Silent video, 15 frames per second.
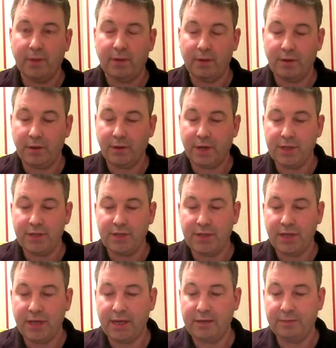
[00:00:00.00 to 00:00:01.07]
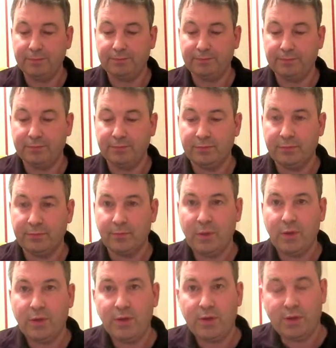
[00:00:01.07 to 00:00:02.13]
location here,
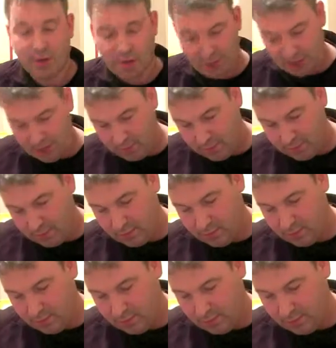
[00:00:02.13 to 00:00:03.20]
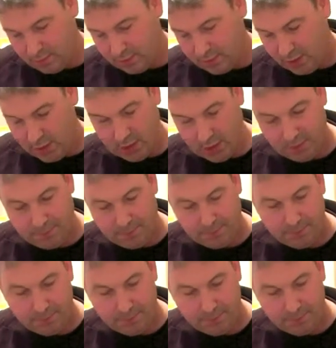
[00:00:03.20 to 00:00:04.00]
you can then, you